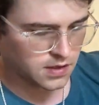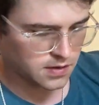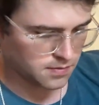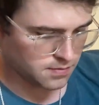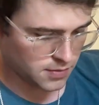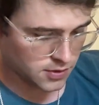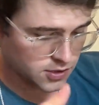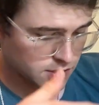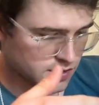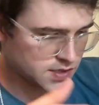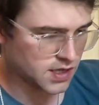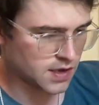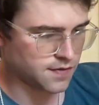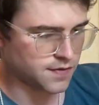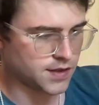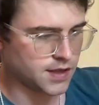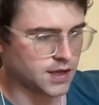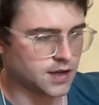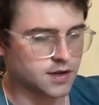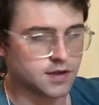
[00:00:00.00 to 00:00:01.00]
bunch of stuff in
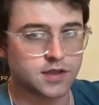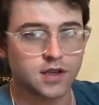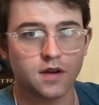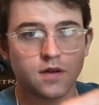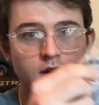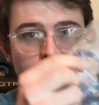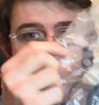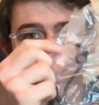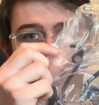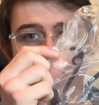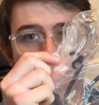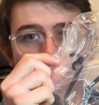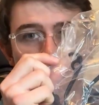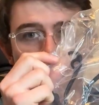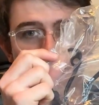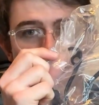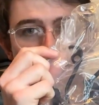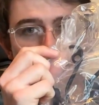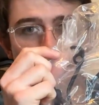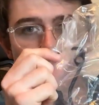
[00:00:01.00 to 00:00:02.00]
here. So
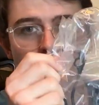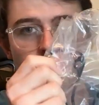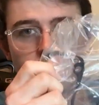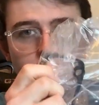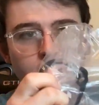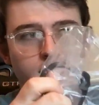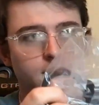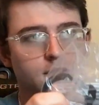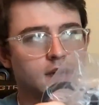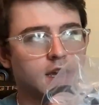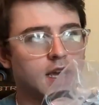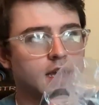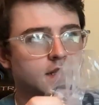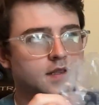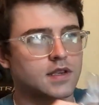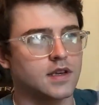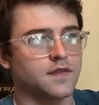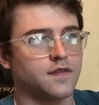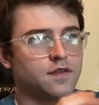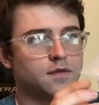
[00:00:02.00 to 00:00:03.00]
OEM valve cover
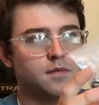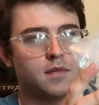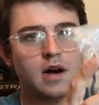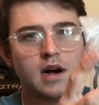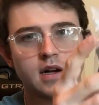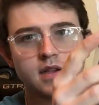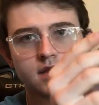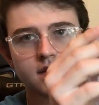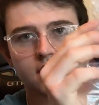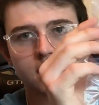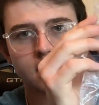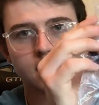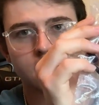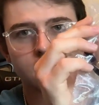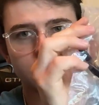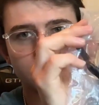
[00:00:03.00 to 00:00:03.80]
gasket from Mazda.